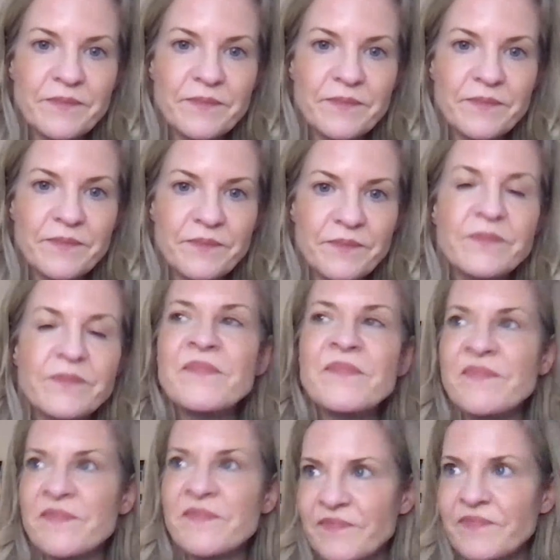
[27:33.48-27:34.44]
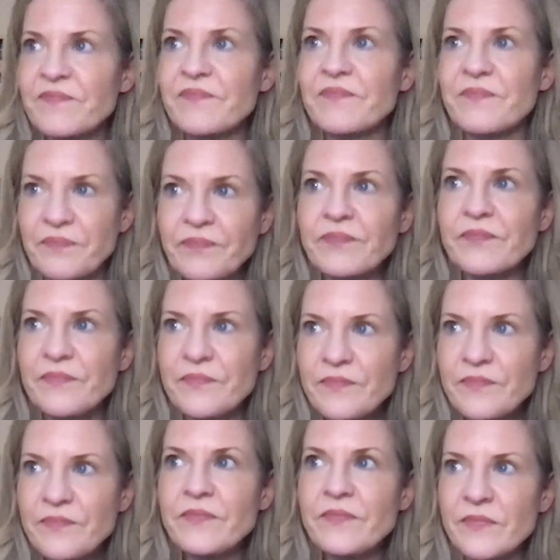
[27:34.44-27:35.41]
health goals.
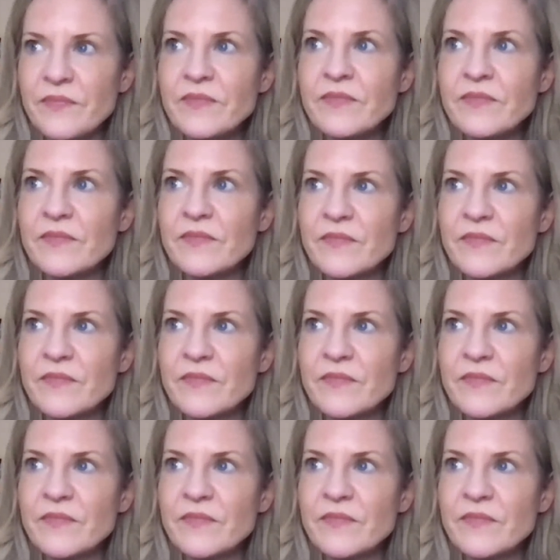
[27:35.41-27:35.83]
But where do you